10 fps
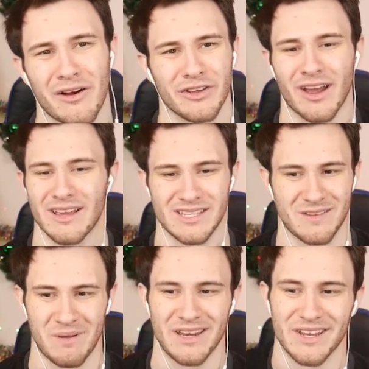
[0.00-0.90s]
out your guys'
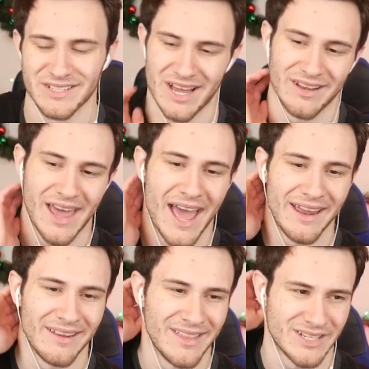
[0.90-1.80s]
opinions on that,
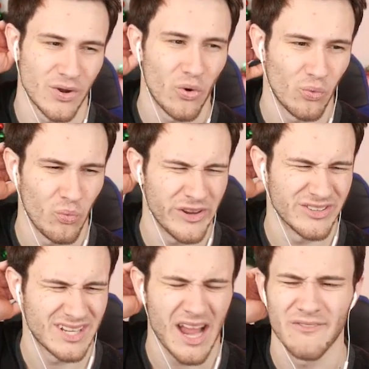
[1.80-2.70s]
this whole
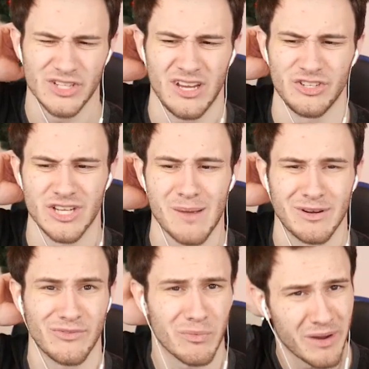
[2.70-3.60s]
weird conversation
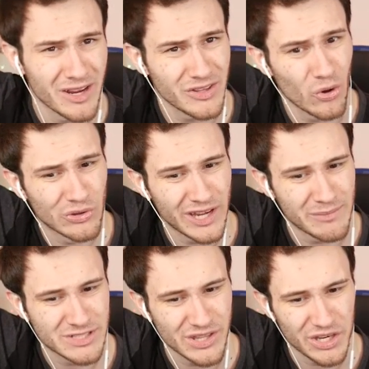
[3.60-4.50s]
topic of comparing the older
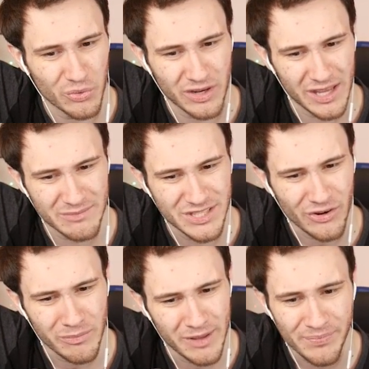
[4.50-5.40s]
games to the newer games. You
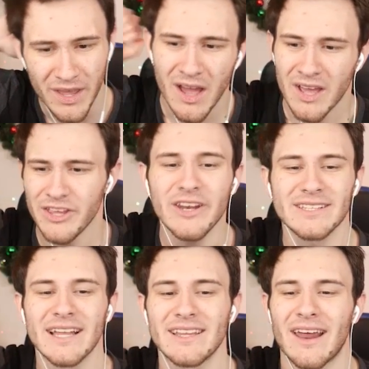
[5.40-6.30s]
know what I mean? You
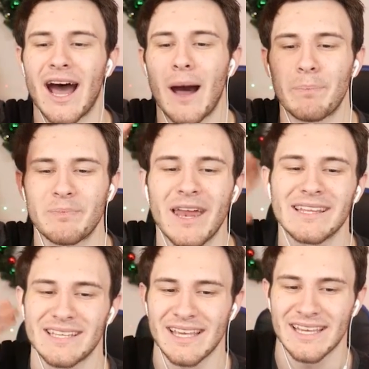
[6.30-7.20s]
just sent that a hop if that
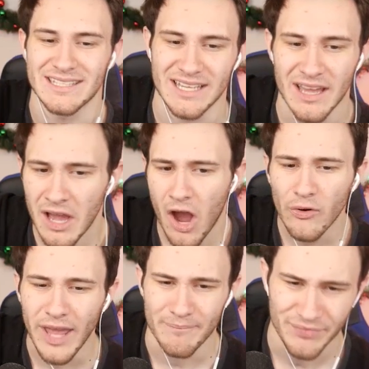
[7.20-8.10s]
is easy.
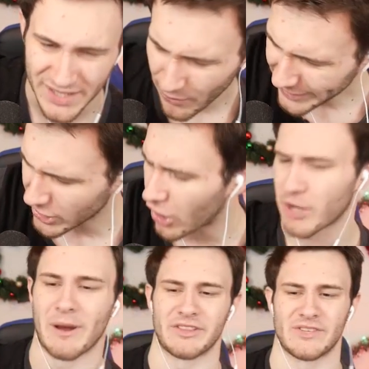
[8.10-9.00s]
Okay, can we
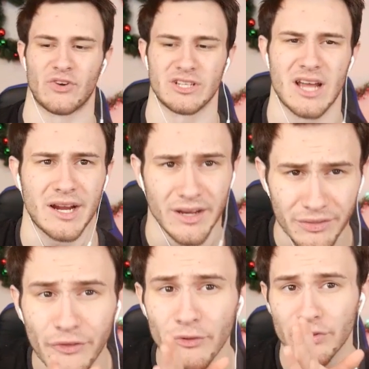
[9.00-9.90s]
talk about this for a
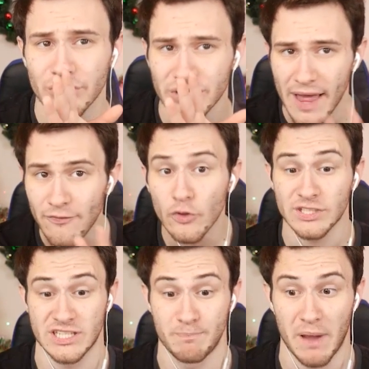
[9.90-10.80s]
second? The level
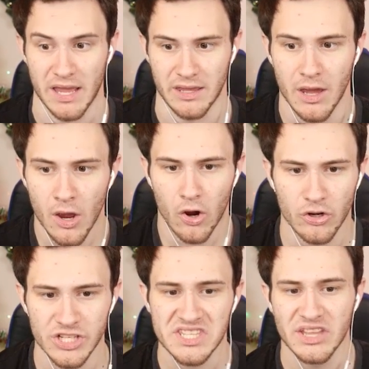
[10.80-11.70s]
spike,
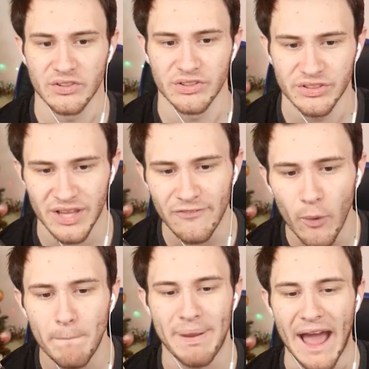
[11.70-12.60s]
or just the
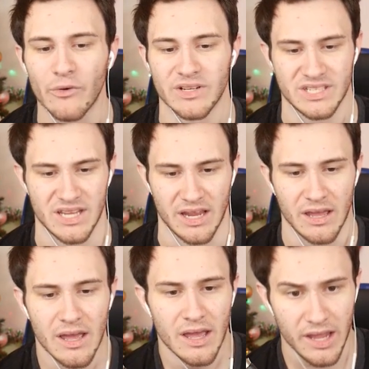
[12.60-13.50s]
level balancing
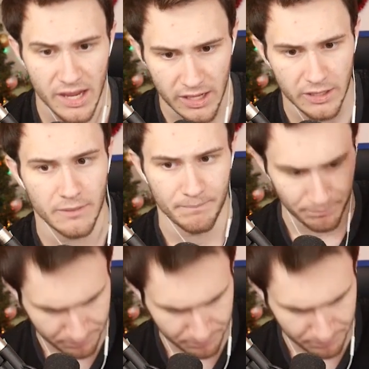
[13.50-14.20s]
in